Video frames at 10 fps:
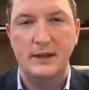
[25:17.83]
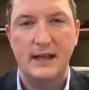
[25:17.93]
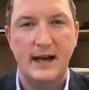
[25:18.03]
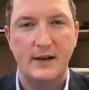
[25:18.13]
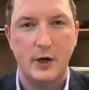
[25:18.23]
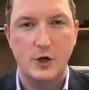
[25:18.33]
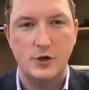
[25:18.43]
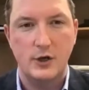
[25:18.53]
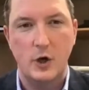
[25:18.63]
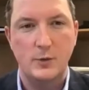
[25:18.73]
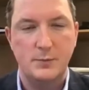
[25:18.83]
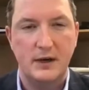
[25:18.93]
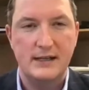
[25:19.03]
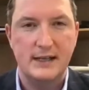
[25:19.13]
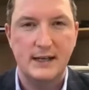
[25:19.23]
But the anniversary
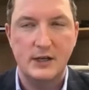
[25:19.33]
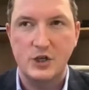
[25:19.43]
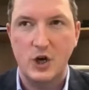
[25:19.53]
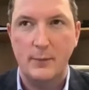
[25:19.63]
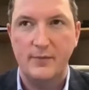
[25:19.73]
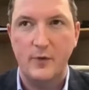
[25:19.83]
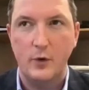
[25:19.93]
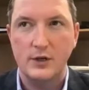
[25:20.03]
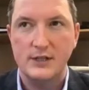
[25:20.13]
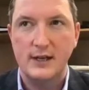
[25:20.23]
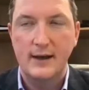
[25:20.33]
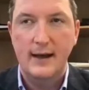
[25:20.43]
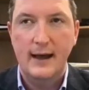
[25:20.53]
always brings it into sharp focus.